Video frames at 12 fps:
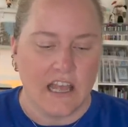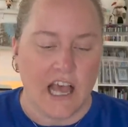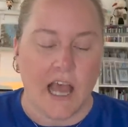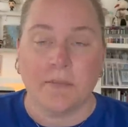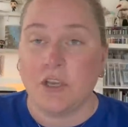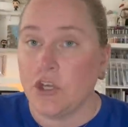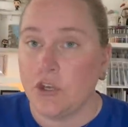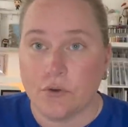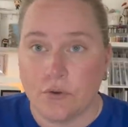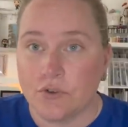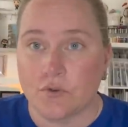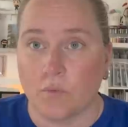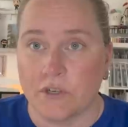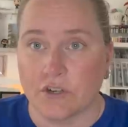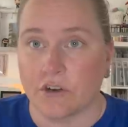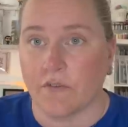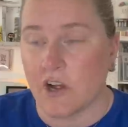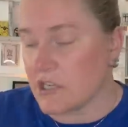I'm a huge Wizard
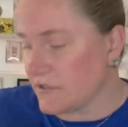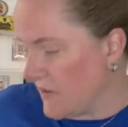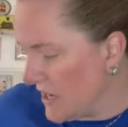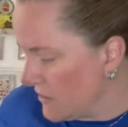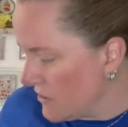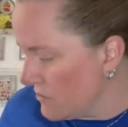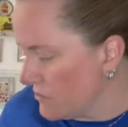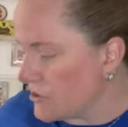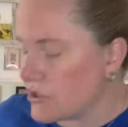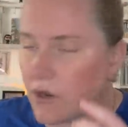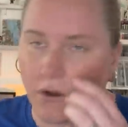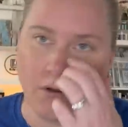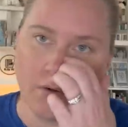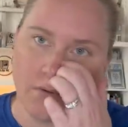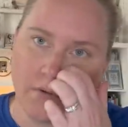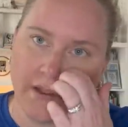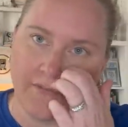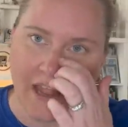of Oz fan though,
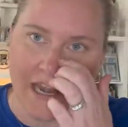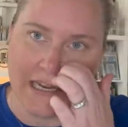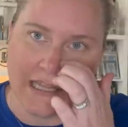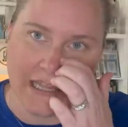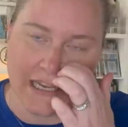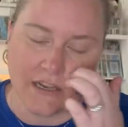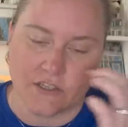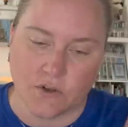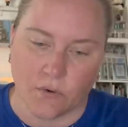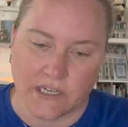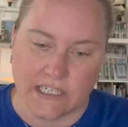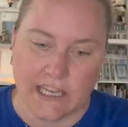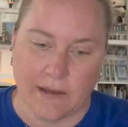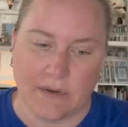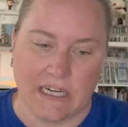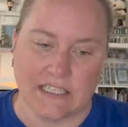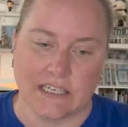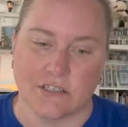so if anything is going to get me
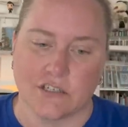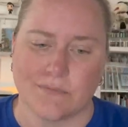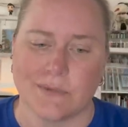to stitch them,